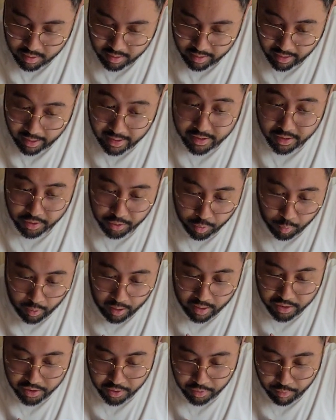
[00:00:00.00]
That's a good
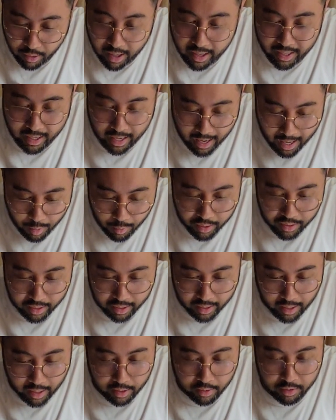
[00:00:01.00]
question. Right now, I
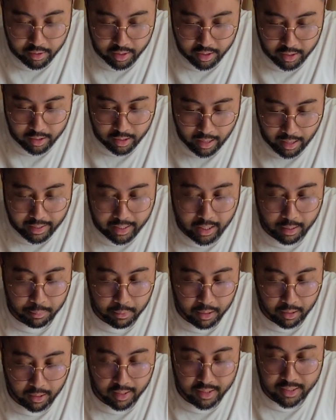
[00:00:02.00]
think I'd keep
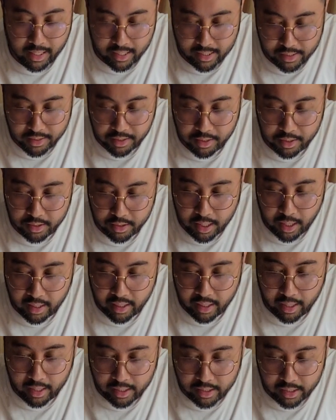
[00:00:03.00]
the list as is. I
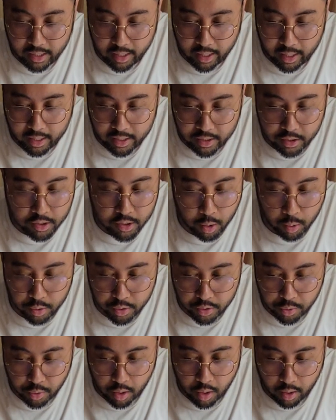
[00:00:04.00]
think it's so
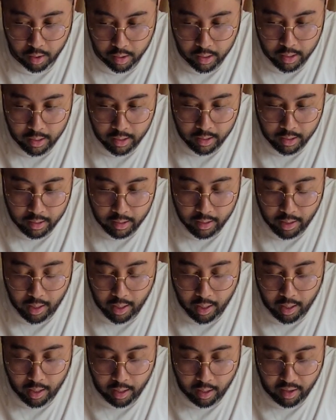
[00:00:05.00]
strong.
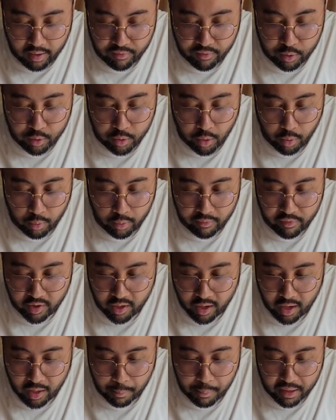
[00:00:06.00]
If you're
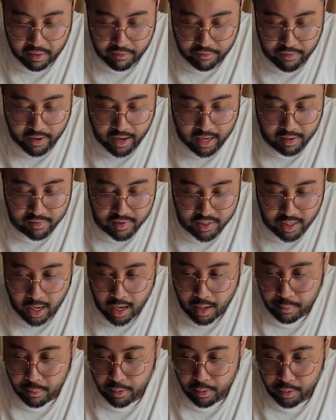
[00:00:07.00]
not a big fan of
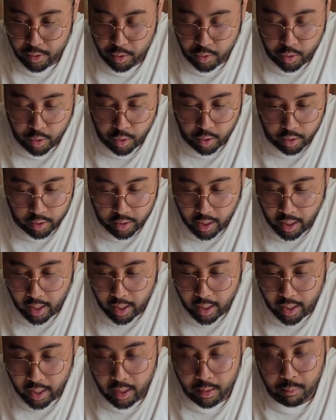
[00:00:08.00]
Sabo, you could cut
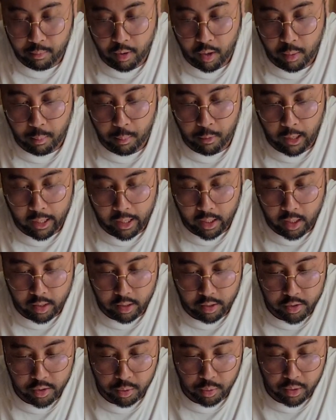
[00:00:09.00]
it and run like
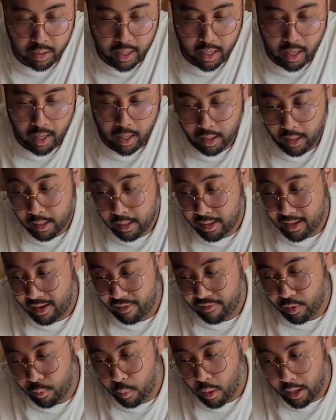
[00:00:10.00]
another 2K.
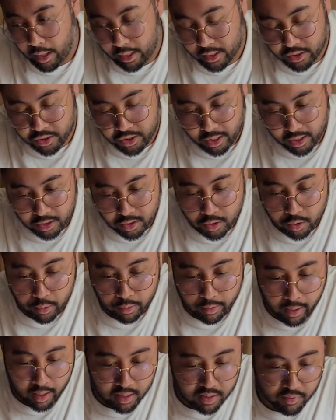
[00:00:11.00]
If you want to exchange
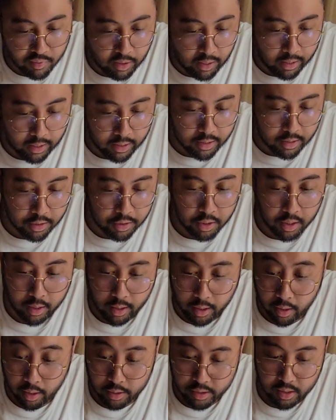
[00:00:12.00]
2Ks for like a
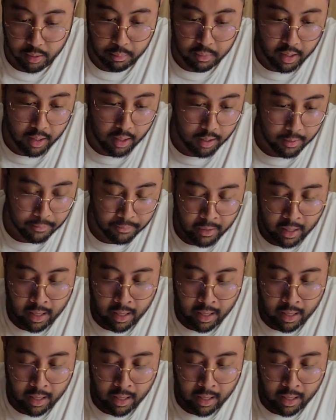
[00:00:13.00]
Tashigi or something,